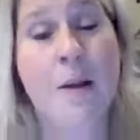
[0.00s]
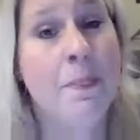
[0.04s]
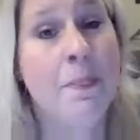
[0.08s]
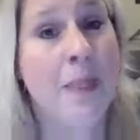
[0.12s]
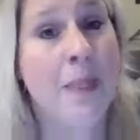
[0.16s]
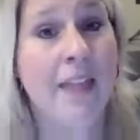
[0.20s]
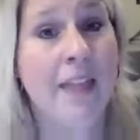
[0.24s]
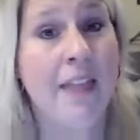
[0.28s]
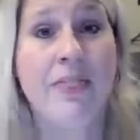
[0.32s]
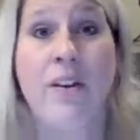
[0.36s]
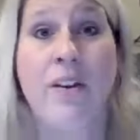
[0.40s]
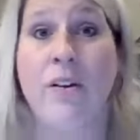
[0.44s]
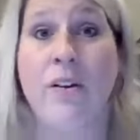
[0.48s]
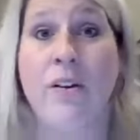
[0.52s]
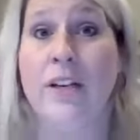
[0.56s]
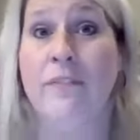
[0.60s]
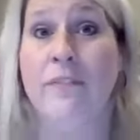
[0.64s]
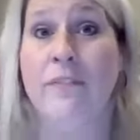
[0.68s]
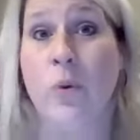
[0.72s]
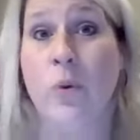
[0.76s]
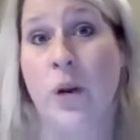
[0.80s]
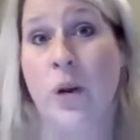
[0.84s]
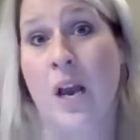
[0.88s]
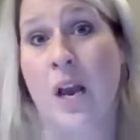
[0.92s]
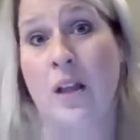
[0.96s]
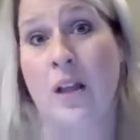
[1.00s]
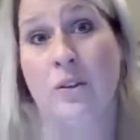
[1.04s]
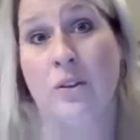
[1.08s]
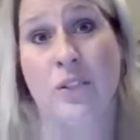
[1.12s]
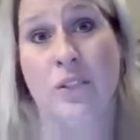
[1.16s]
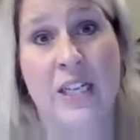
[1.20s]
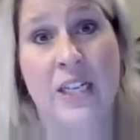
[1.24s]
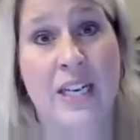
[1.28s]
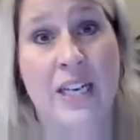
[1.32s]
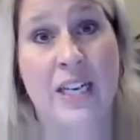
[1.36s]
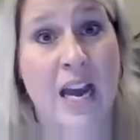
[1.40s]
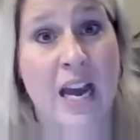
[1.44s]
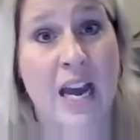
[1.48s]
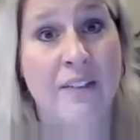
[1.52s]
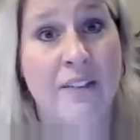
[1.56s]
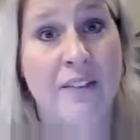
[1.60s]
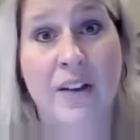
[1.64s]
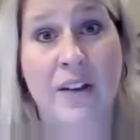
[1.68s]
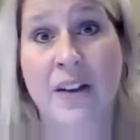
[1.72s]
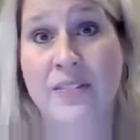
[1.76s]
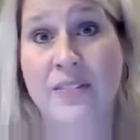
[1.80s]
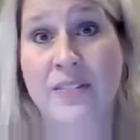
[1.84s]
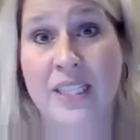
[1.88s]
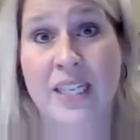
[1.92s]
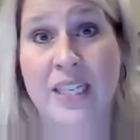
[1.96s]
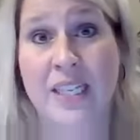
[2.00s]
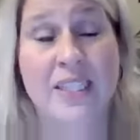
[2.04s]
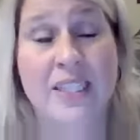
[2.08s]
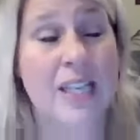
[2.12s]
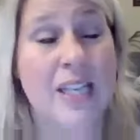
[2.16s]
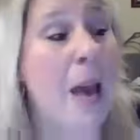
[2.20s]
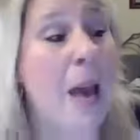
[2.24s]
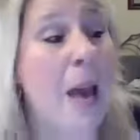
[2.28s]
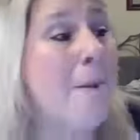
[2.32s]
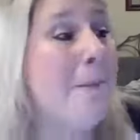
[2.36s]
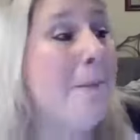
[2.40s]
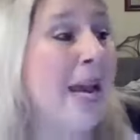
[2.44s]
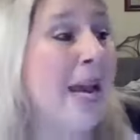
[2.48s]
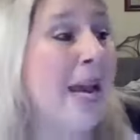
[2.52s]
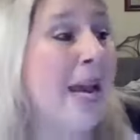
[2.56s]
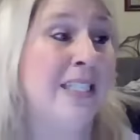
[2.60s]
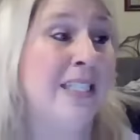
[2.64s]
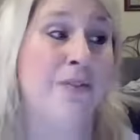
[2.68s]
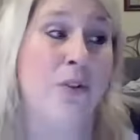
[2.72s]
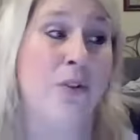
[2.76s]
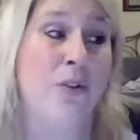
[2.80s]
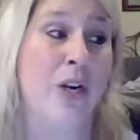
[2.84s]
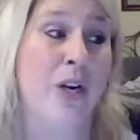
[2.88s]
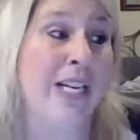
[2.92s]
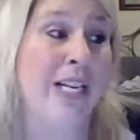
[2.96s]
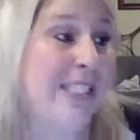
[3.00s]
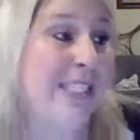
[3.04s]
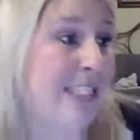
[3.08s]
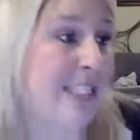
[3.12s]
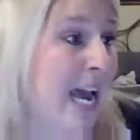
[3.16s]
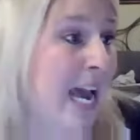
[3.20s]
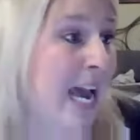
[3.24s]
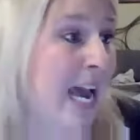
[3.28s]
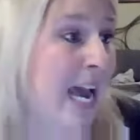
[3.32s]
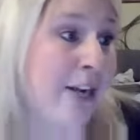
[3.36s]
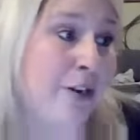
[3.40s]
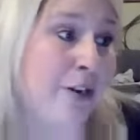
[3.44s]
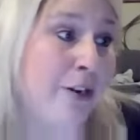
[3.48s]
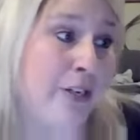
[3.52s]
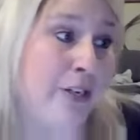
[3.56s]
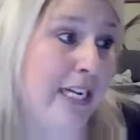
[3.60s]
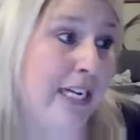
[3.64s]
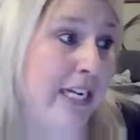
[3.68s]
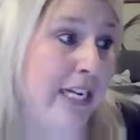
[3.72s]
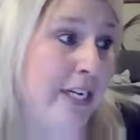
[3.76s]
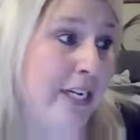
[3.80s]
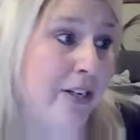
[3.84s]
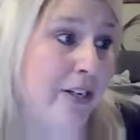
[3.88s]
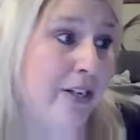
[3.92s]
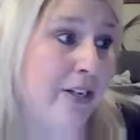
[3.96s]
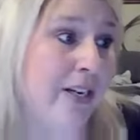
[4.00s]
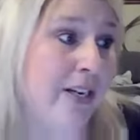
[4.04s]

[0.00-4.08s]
That $34.95 pays for an entire year.